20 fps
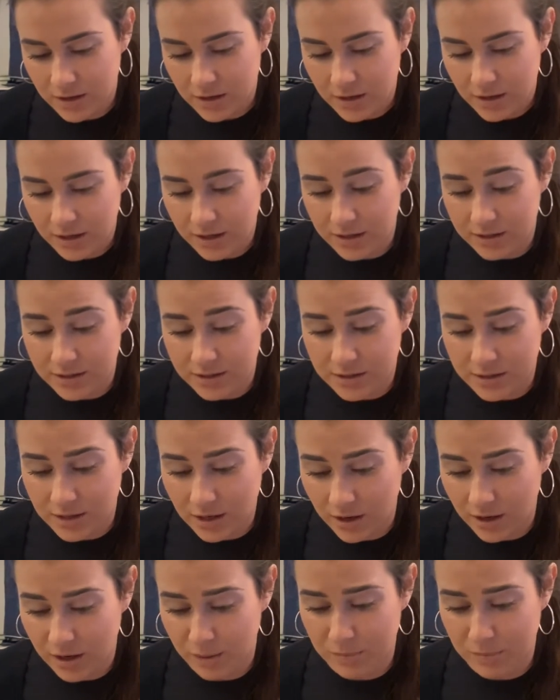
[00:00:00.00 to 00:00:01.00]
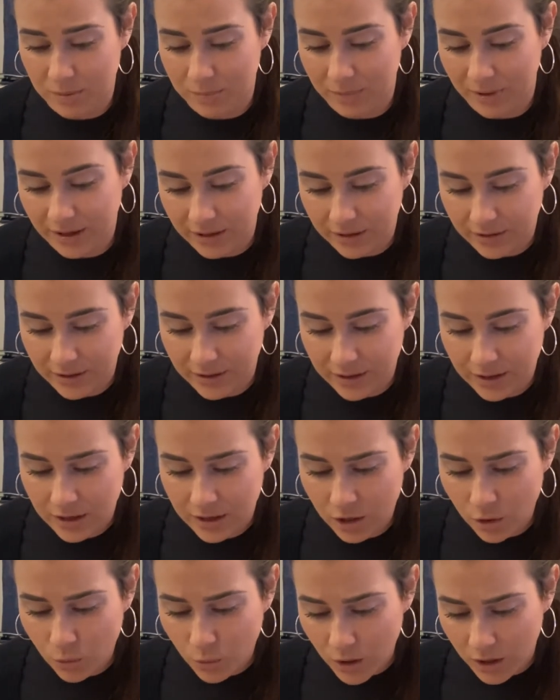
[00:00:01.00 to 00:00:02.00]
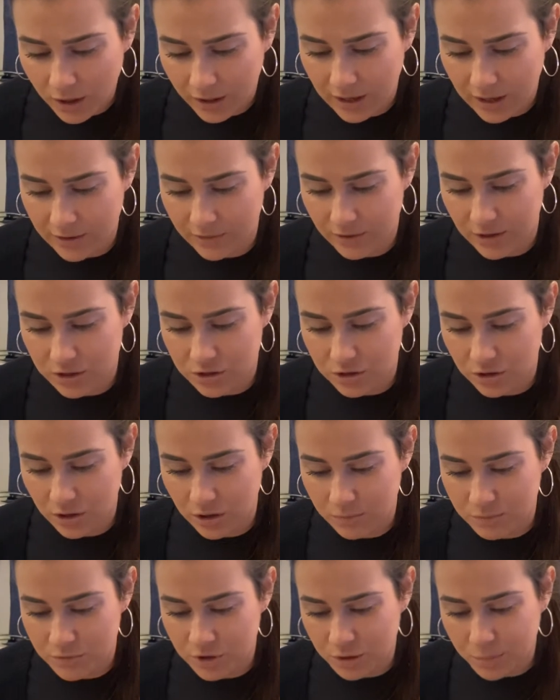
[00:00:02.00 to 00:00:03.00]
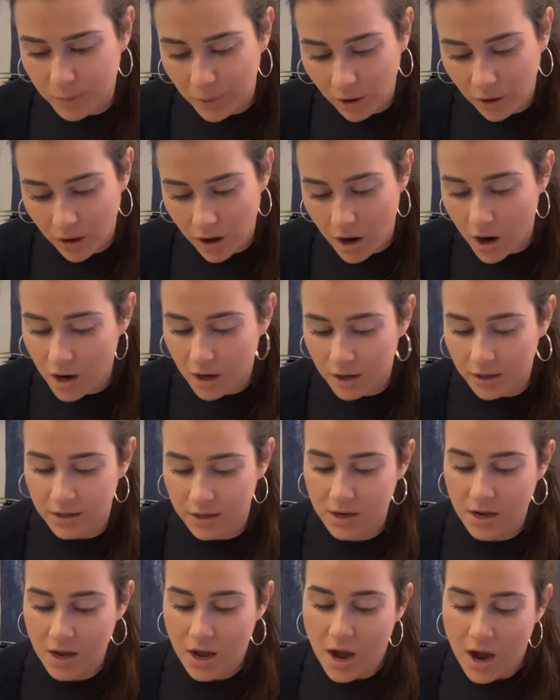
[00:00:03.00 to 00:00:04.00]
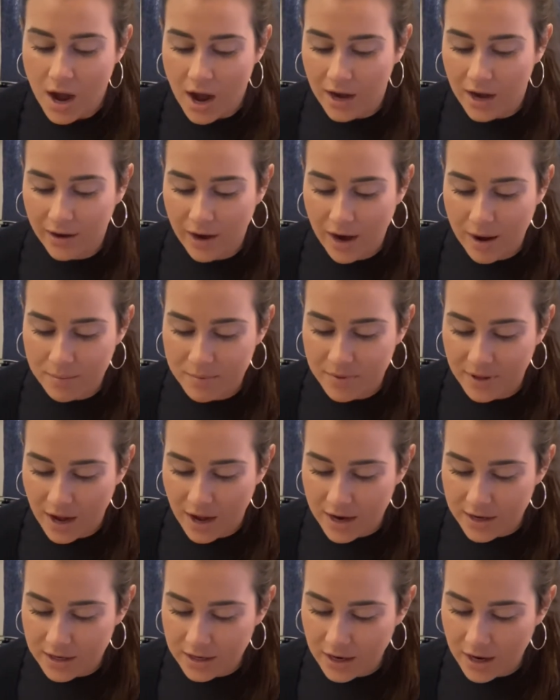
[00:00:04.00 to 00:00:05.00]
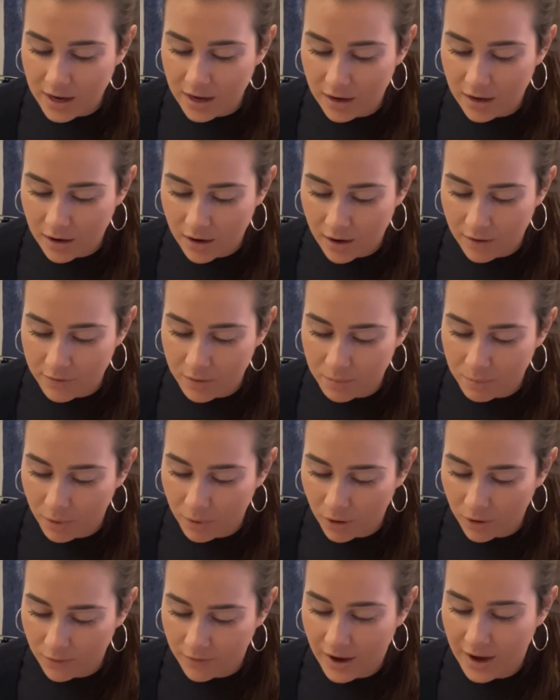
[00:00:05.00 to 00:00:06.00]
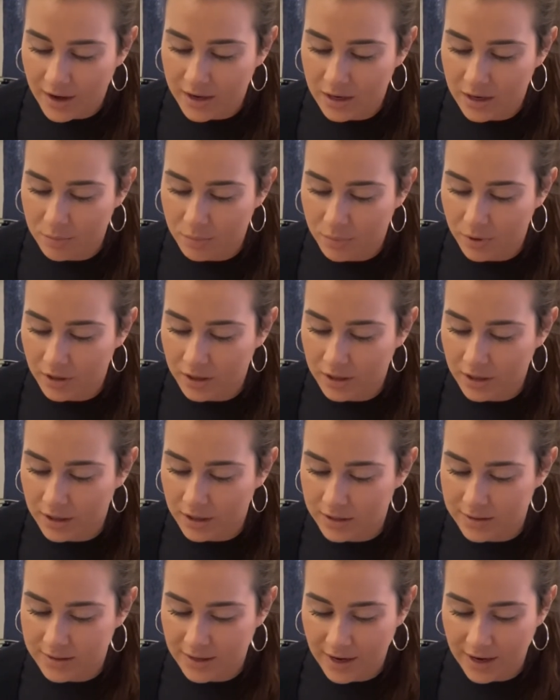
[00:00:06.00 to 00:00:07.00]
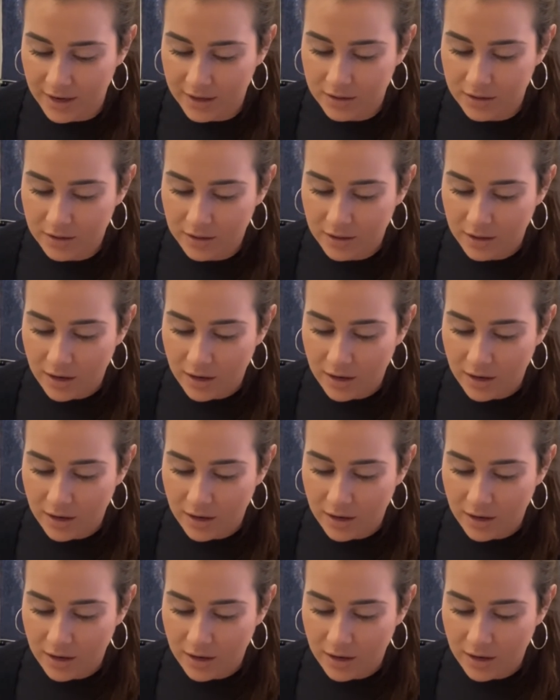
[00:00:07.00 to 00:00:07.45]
Kit stared at me blankly. "It'll work," I reassured him. "Just pull hard." I grabbed the end of the pull vine and put it in his hand.